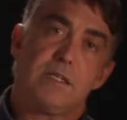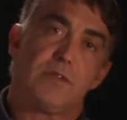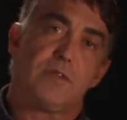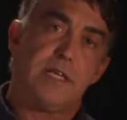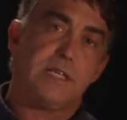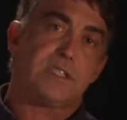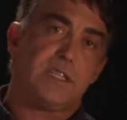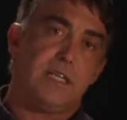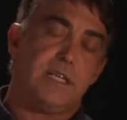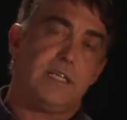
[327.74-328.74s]
this
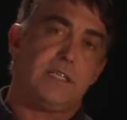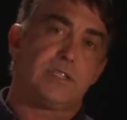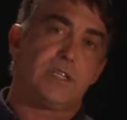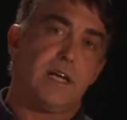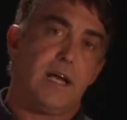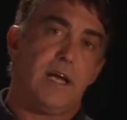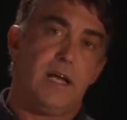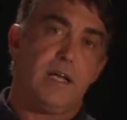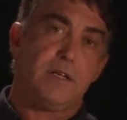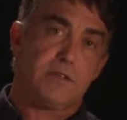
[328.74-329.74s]
is
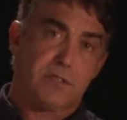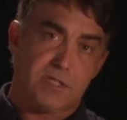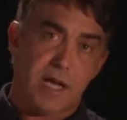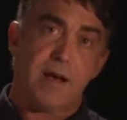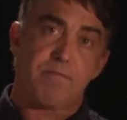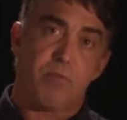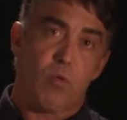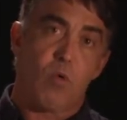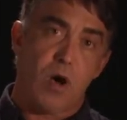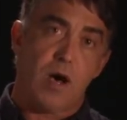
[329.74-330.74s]
a step
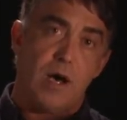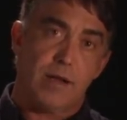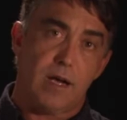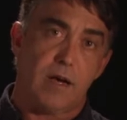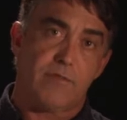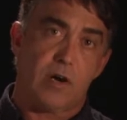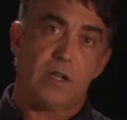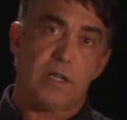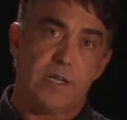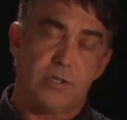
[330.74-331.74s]
one of our
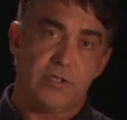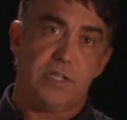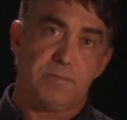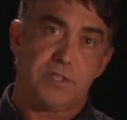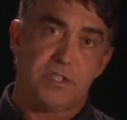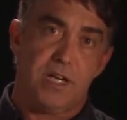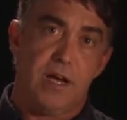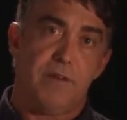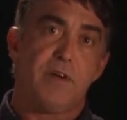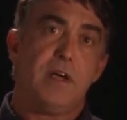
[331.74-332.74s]
leadership
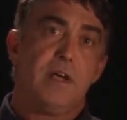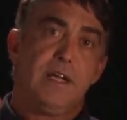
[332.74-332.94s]
shift,